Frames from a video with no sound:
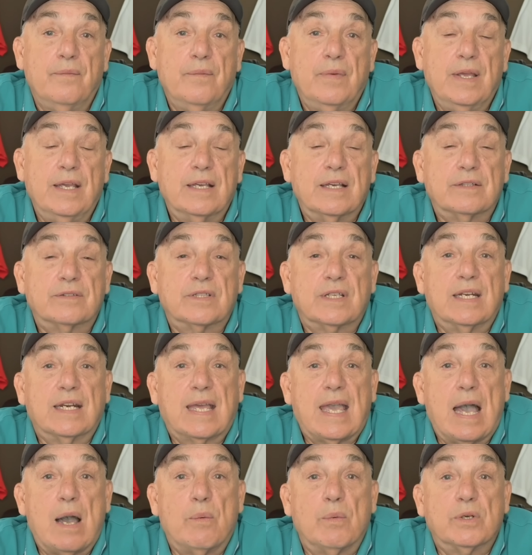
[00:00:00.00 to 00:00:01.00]
he has an
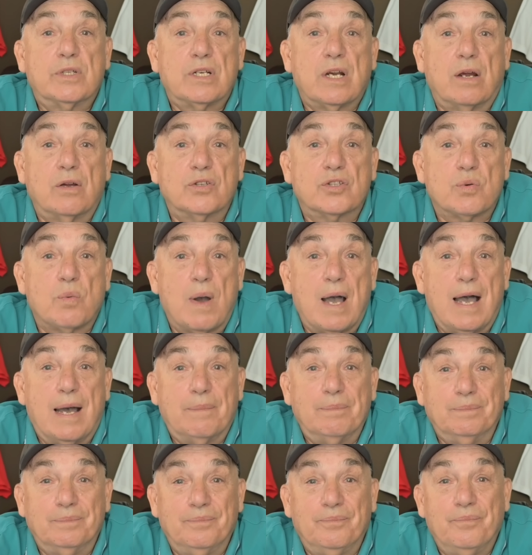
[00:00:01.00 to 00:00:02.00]
account with Charles Schwab.